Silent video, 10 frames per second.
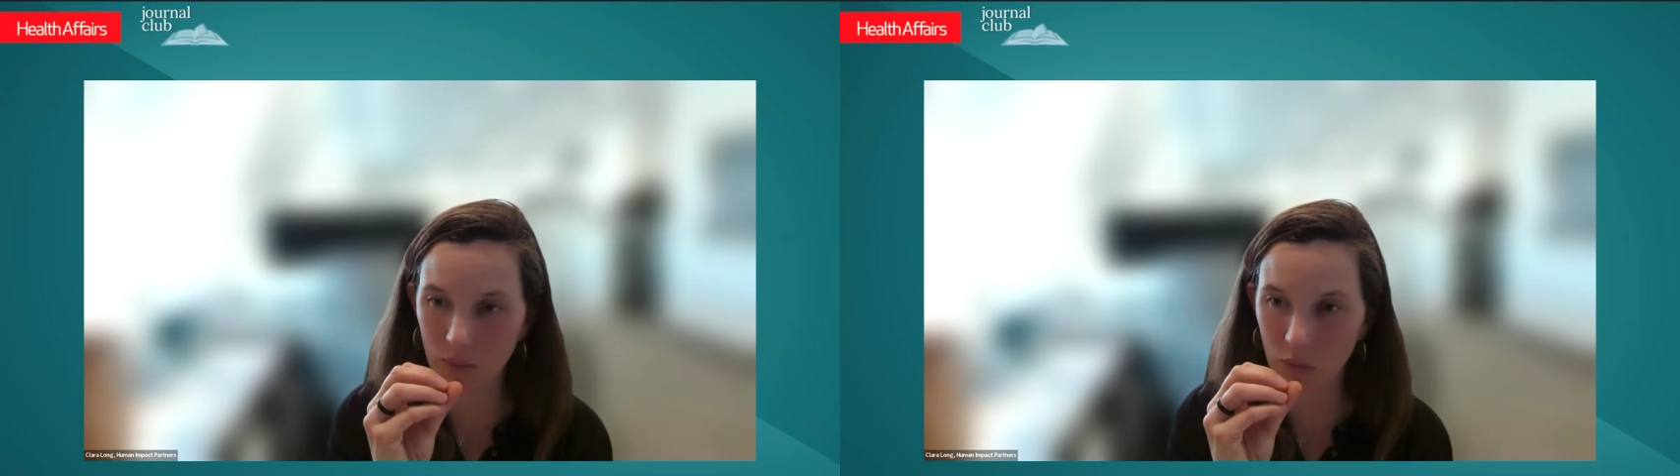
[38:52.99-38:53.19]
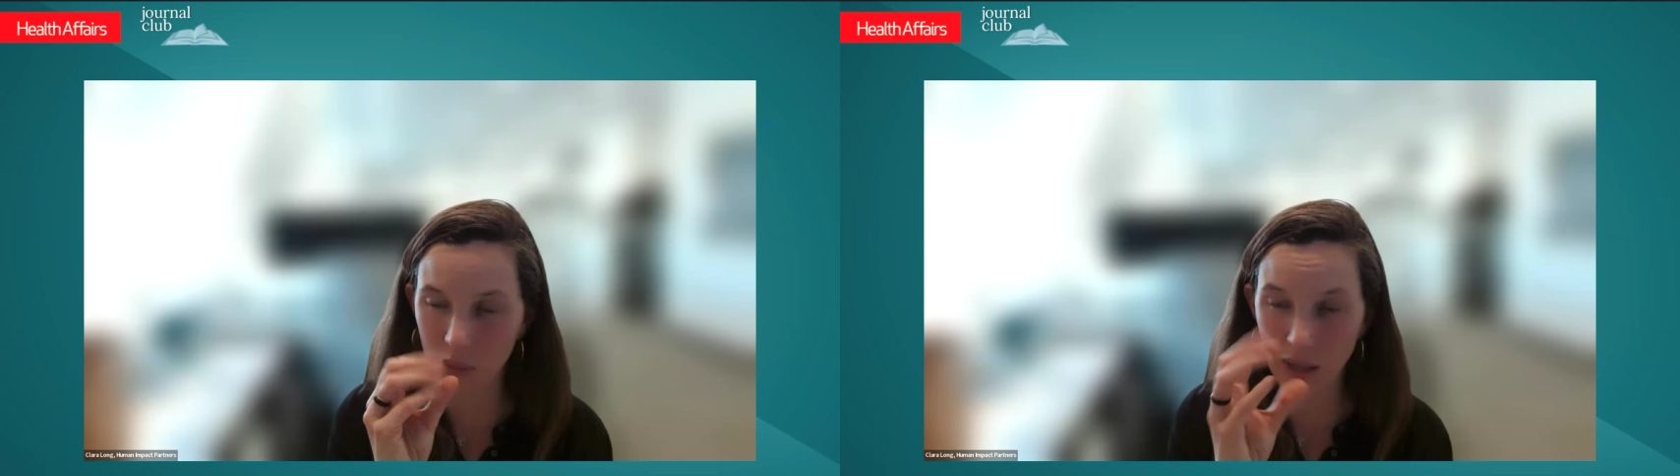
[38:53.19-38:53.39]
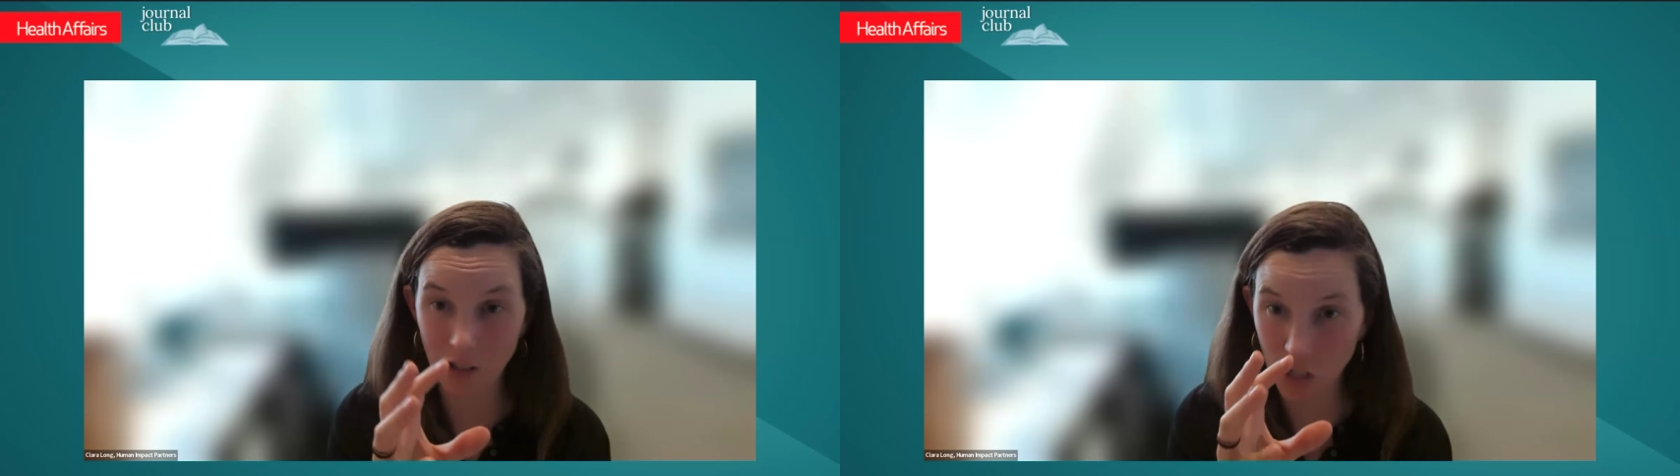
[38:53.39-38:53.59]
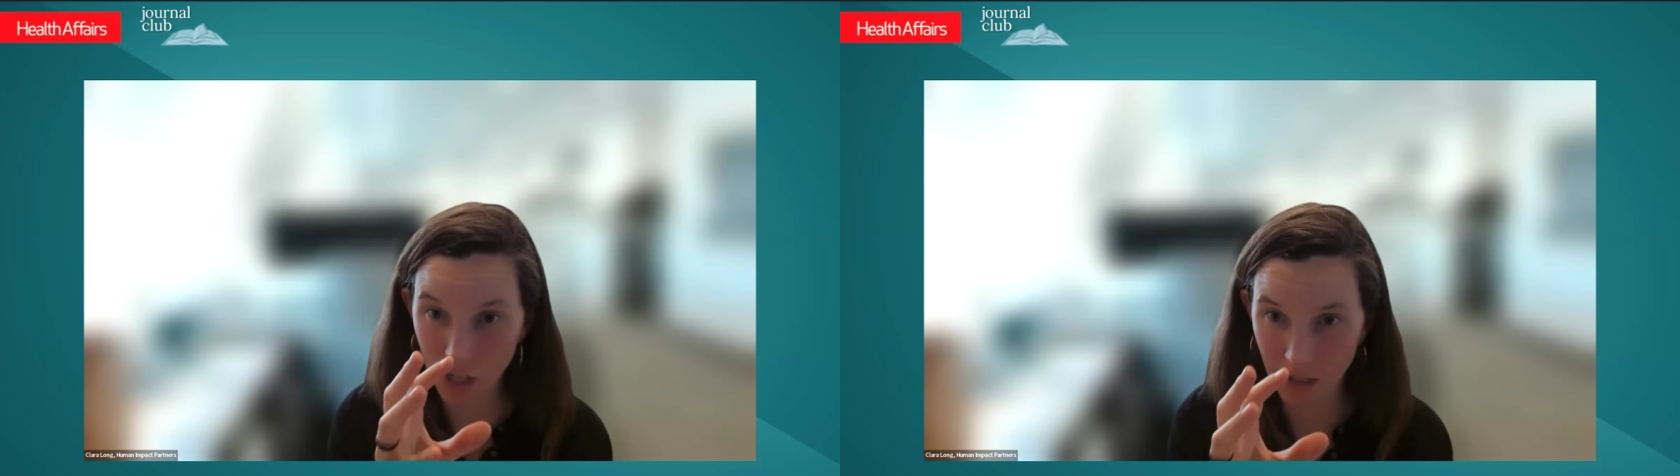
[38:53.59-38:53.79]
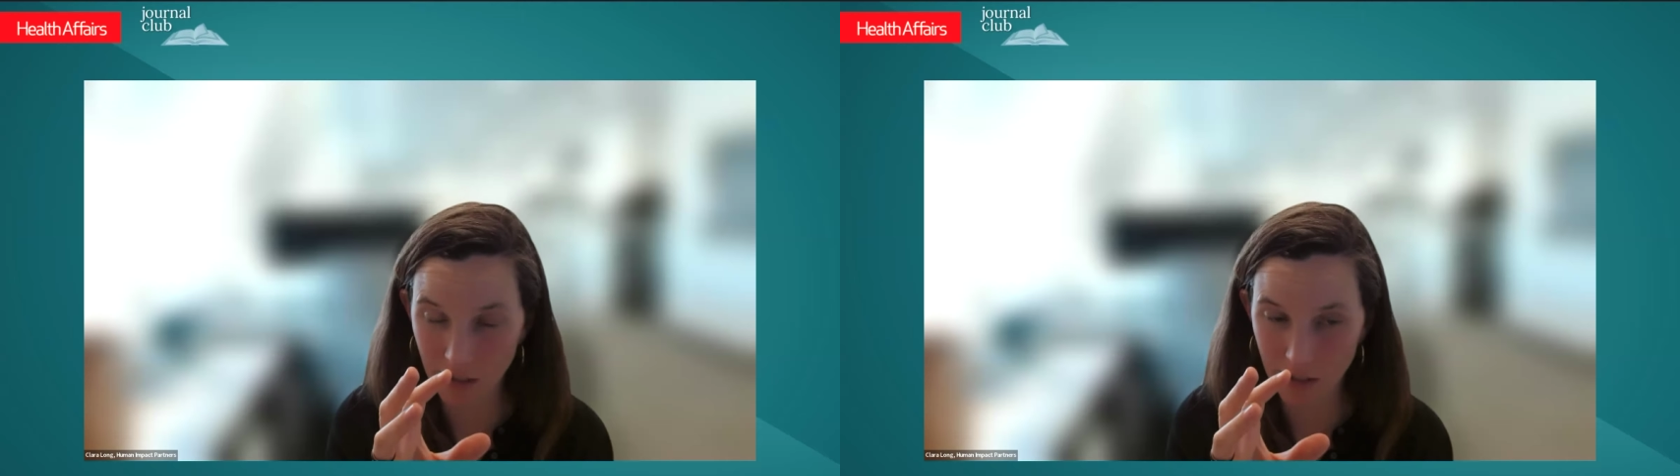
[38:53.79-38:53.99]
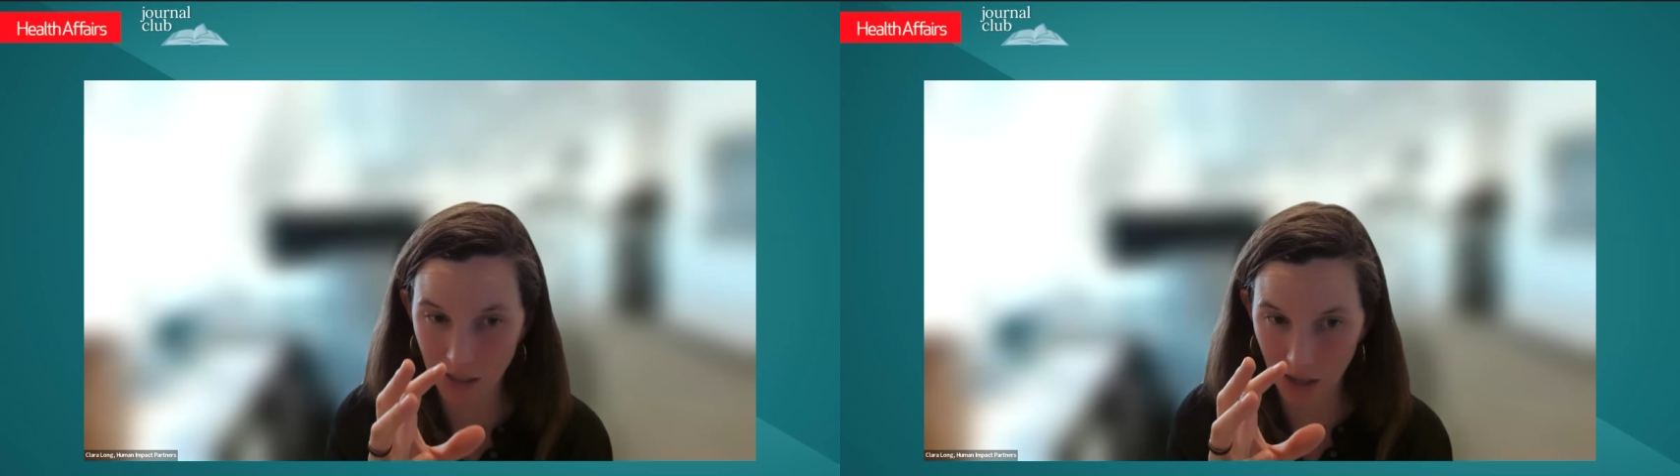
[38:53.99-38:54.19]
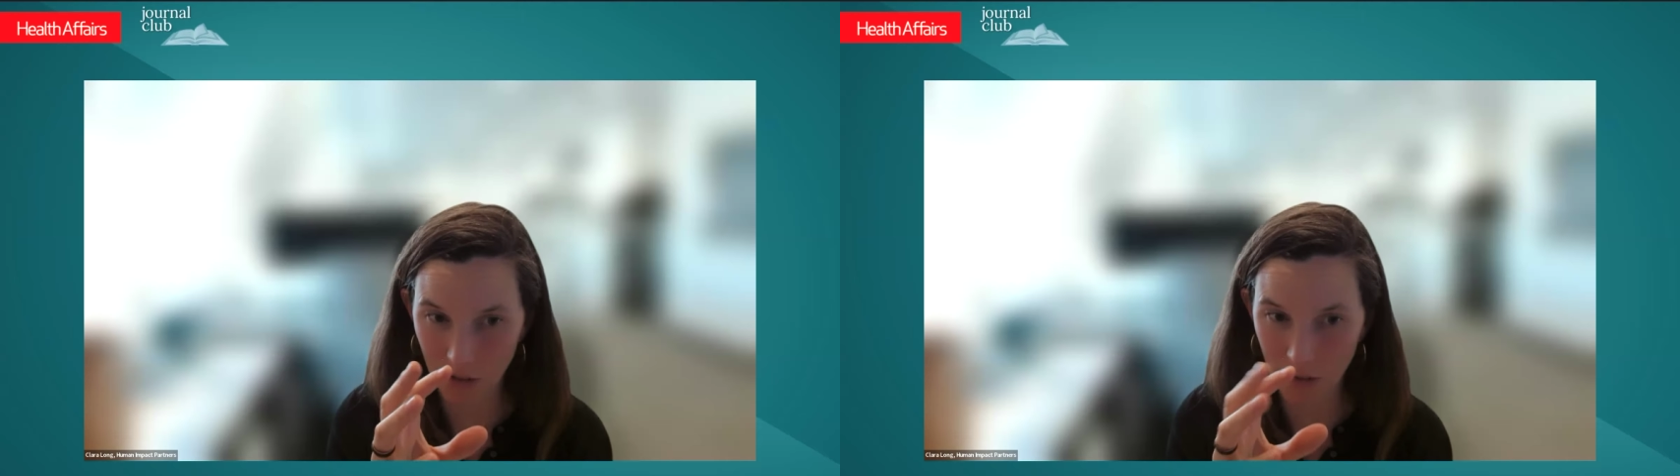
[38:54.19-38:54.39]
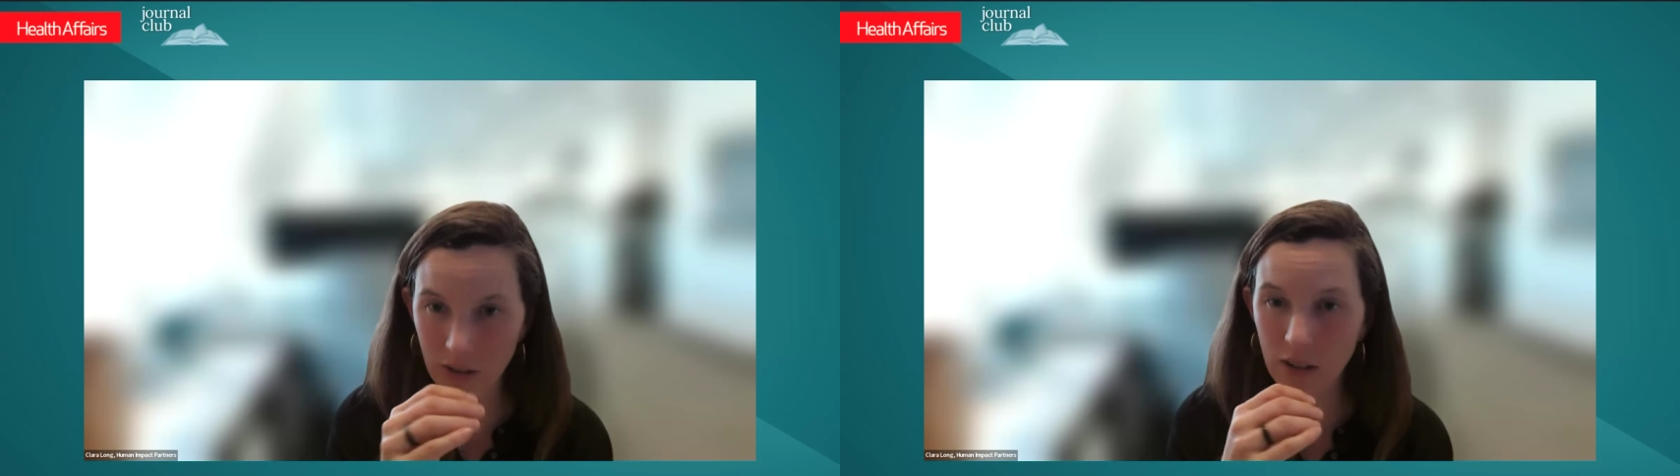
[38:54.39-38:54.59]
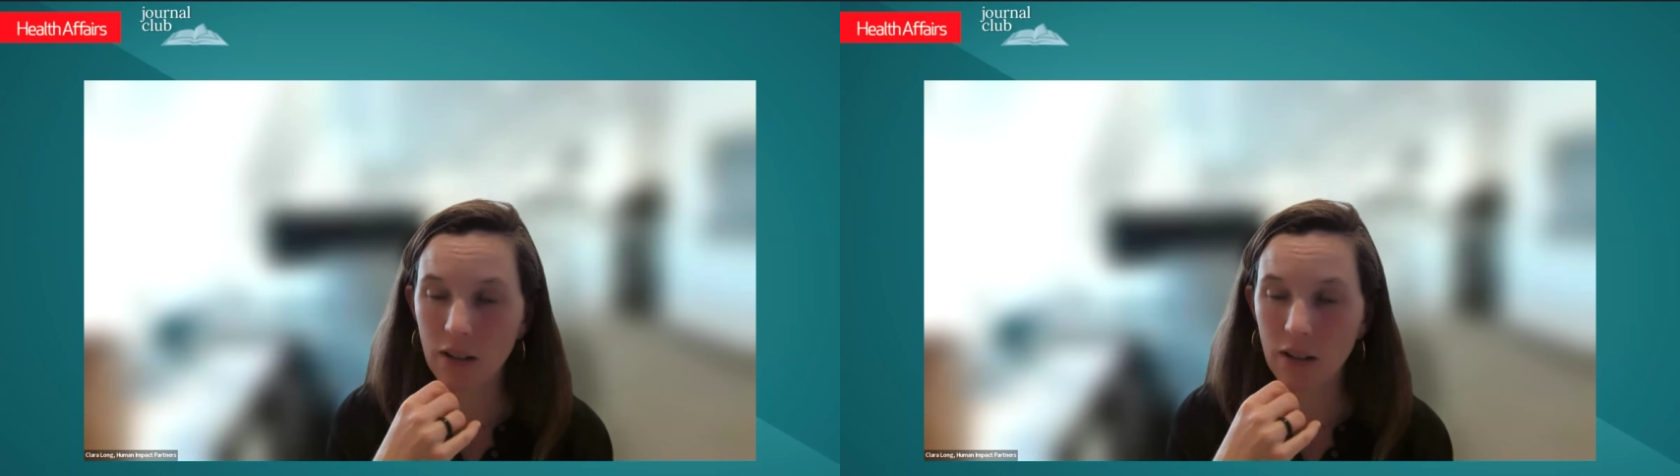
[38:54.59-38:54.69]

making change together.